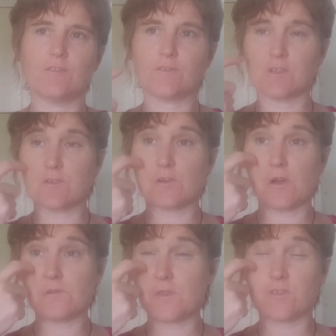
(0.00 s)
there's
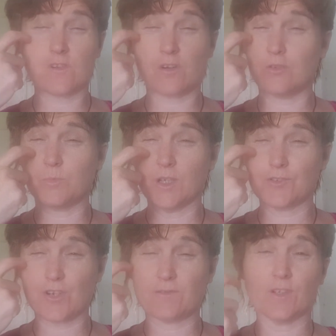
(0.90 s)
not a whole pile of
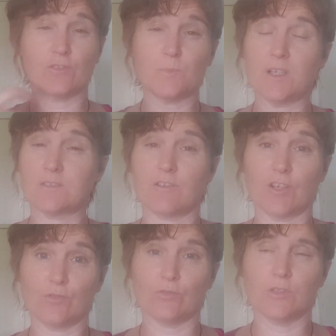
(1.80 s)
traffic goes past there
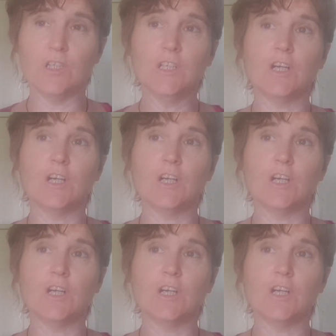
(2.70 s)
at all,